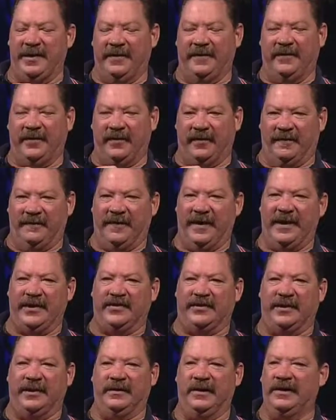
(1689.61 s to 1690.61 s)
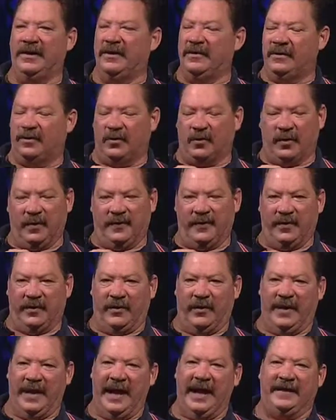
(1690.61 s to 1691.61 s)
And if you're a veteran or if
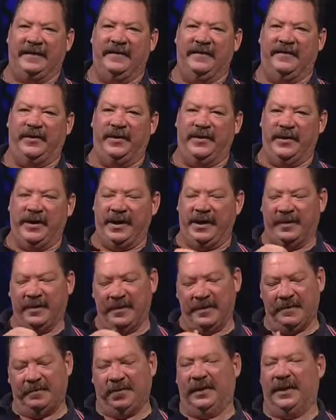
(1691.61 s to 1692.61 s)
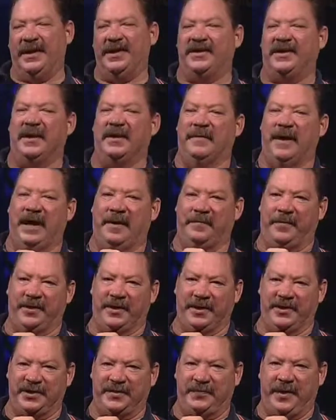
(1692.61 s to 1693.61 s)
you're on active duty, please come out and
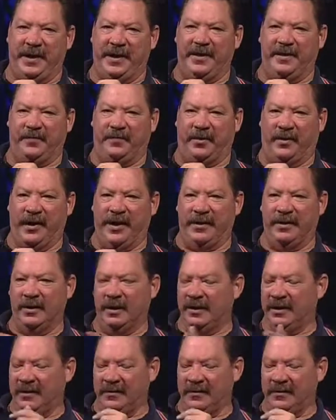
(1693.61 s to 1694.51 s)
participate in the parade.